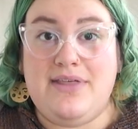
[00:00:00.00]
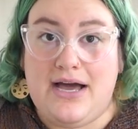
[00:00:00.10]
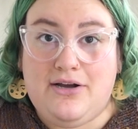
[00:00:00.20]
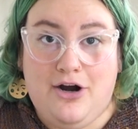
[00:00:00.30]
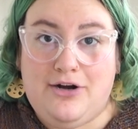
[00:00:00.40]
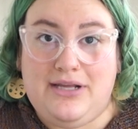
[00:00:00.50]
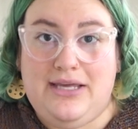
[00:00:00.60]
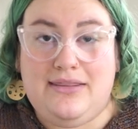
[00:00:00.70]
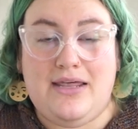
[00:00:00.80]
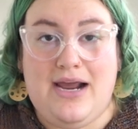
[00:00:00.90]
that
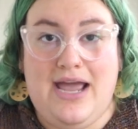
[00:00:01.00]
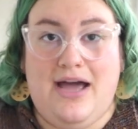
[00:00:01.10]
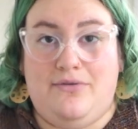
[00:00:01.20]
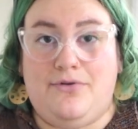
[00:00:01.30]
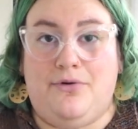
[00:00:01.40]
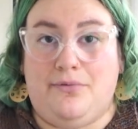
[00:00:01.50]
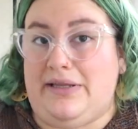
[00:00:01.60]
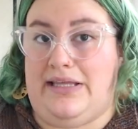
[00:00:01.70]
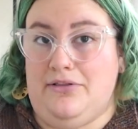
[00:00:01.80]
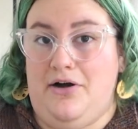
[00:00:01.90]
cardigan that I had for a
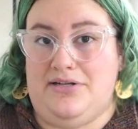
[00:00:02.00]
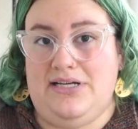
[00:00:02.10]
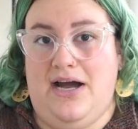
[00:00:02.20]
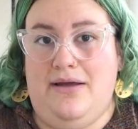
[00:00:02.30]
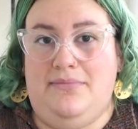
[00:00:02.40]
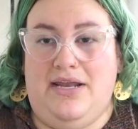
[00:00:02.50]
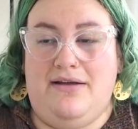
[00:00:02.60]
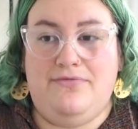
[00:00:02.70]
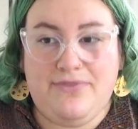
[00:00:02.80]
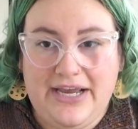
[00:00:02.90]
really long time that
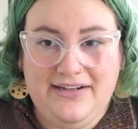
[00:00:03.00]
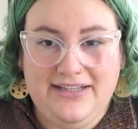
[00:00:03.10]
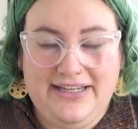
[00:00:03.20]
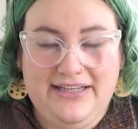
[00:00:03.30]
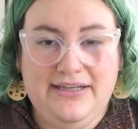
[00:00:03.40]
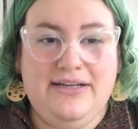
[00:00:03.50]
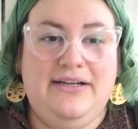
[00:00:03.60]
I finally